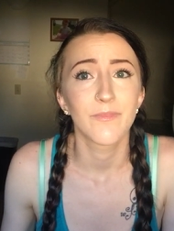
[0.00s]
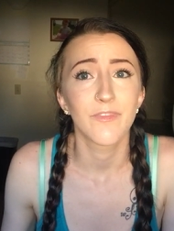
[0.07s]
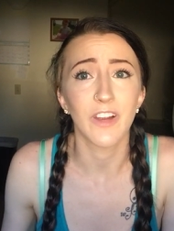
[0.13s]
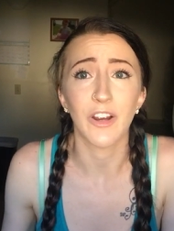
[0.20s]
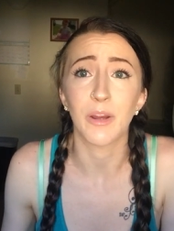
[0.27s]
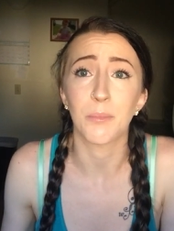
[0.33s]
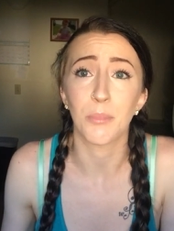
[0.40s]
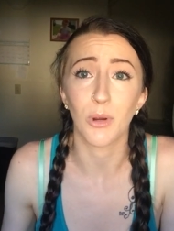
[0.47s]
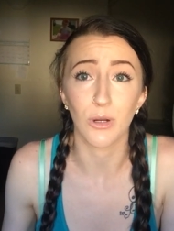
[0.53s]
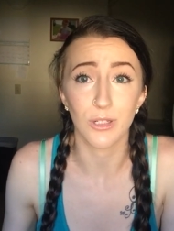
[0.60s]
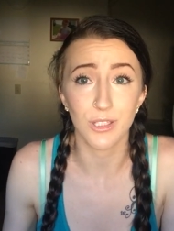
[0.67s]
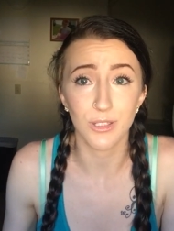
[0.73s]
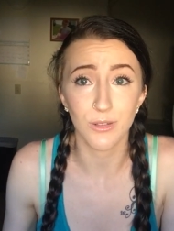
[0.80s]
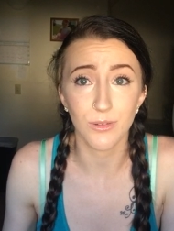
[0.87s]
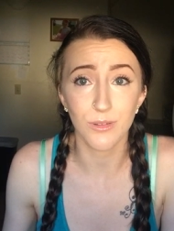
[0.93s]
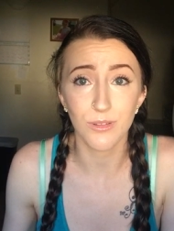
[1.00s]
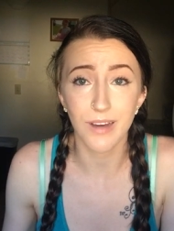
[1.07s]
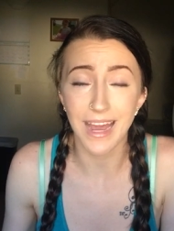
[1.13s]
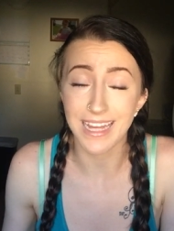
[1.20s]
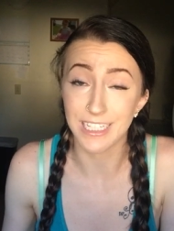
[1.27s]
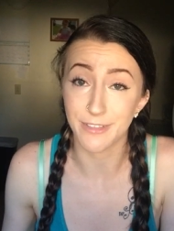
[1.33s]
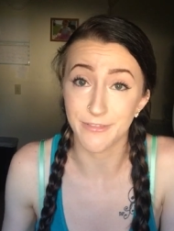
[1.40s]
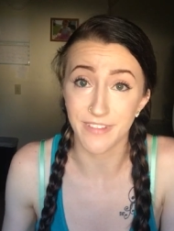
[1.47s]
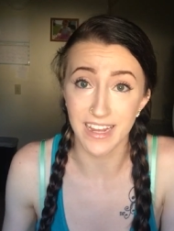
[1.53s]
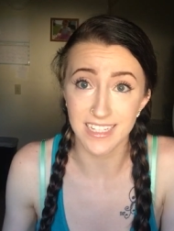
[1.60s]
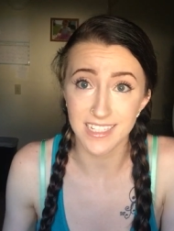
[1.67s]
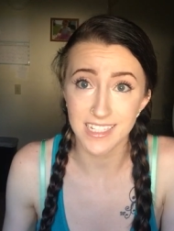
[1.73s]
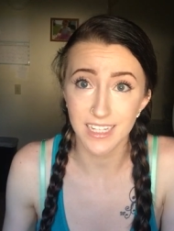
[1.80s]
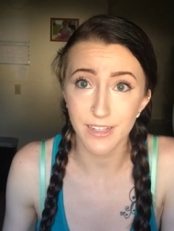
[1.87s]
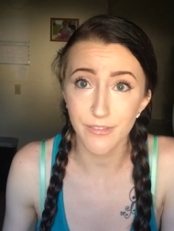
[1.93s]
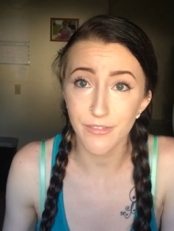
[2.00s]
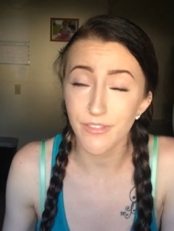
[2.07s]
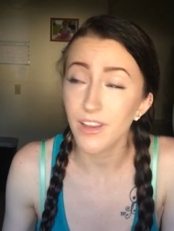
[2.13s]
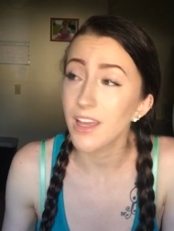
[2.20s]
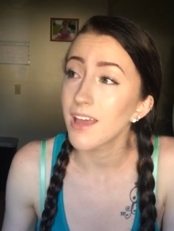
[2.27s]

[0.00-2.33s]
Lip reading: very personal and defensive,